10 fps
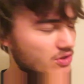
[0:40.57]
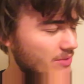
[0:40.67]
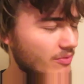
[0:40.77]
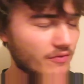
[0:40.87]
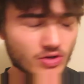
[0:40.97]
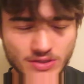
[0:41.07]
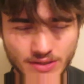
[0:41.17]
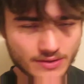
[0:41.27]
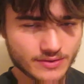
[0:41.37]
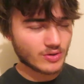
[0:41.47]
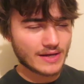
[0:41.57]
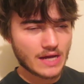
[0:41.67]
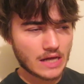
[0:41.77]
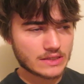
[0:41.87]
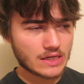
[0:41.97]
first time you're ever gonna see this. You need
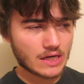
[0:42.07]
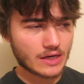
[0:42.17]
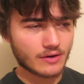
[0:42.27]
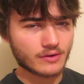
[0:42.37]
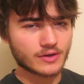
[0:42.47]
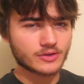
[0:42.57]
content out here.